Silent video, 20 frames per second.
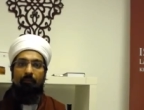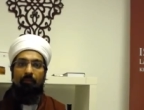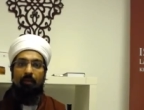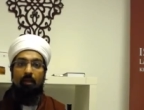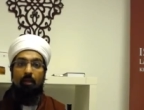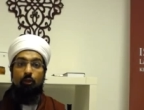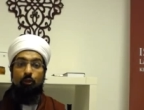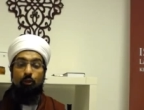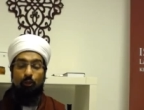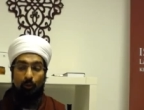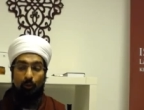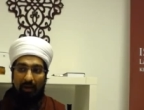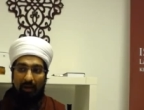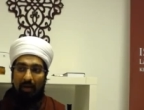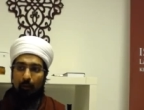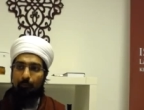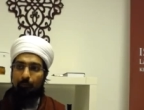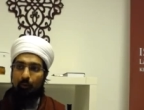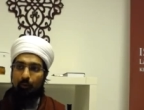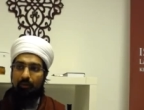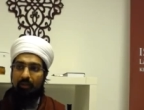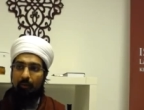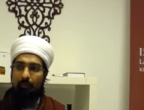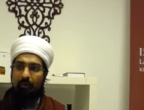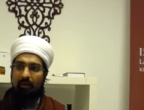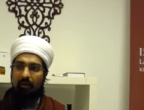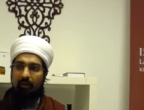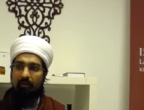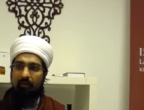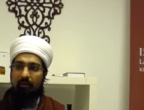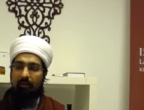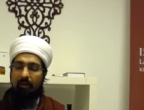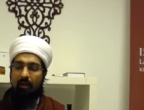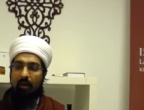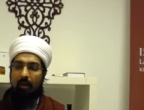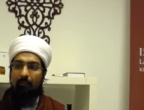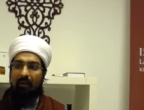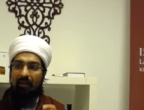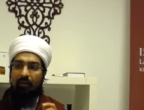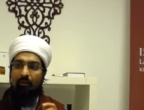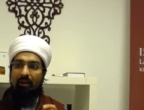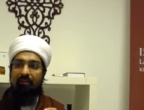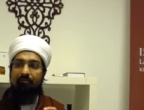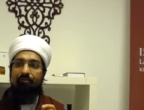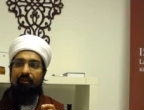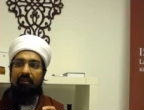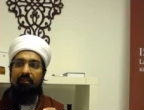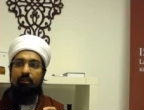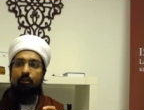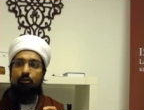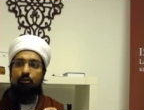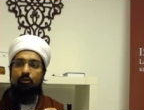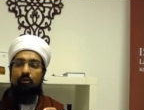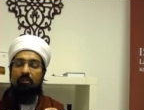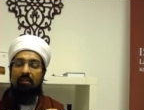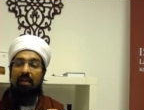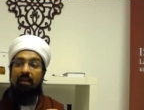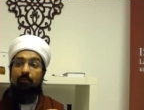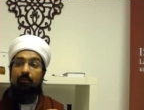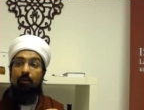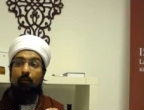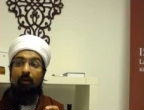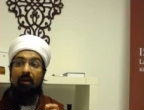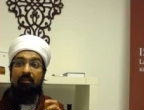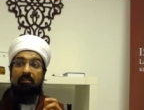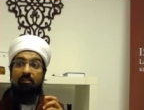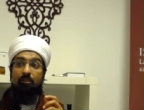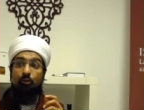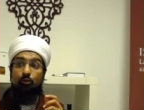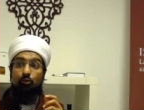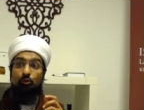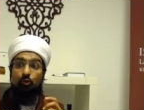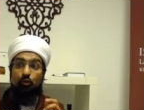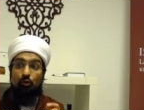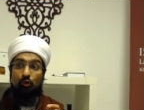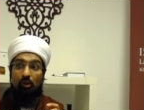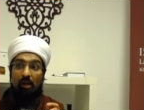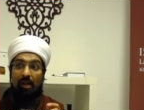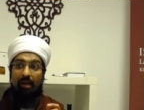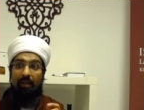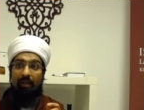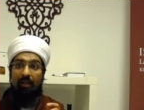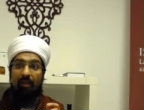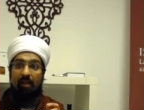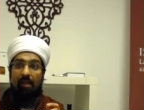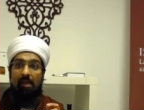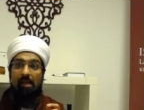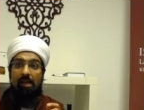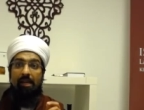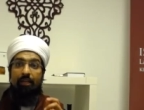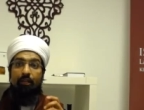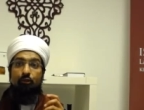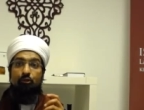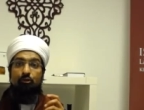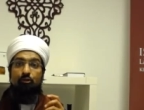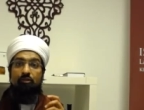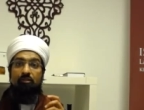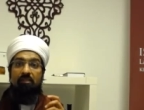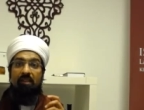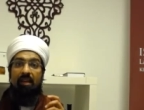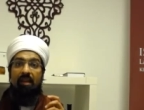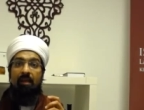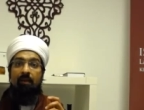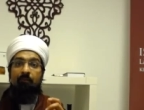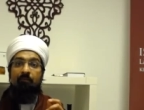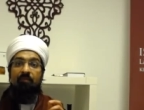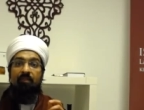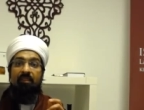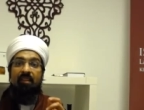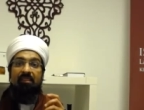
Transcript: Do you know how poor they were? My grandfather used to tell me, whilst he used to cry, he used to say that the